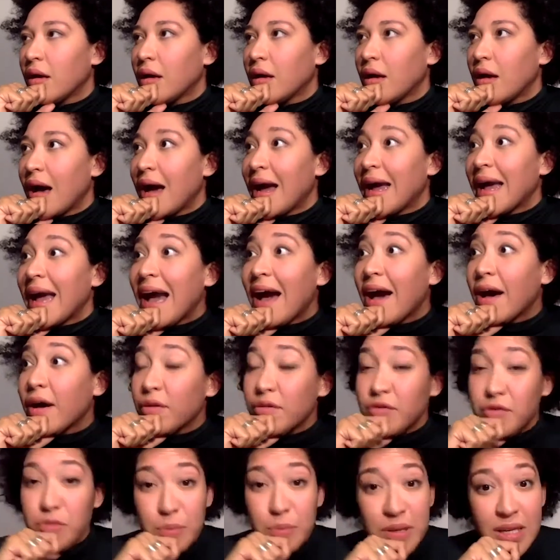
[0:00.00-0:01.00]
I
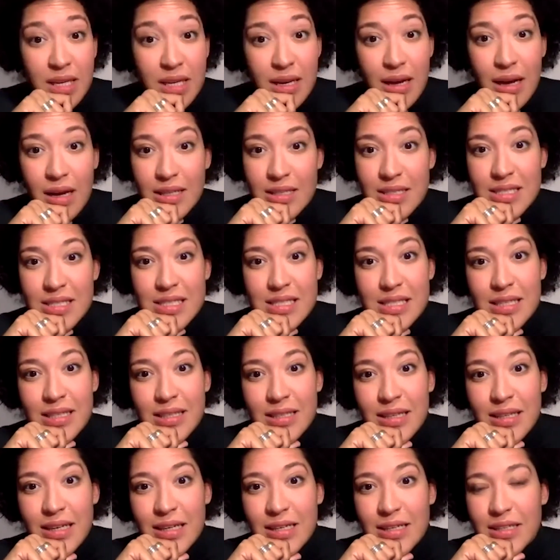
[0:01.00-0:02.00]
have been honestly
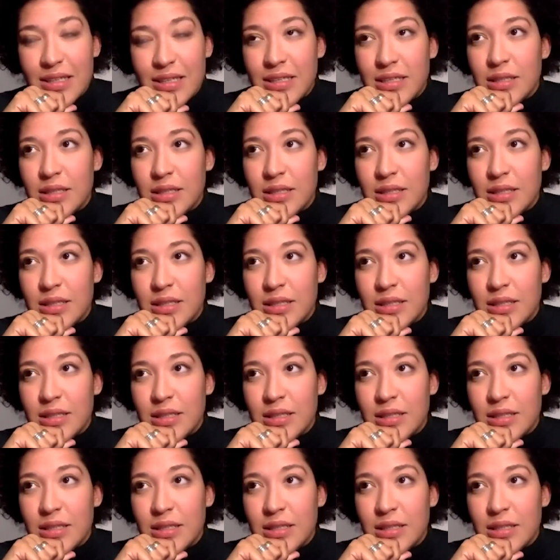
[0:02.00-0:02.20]
like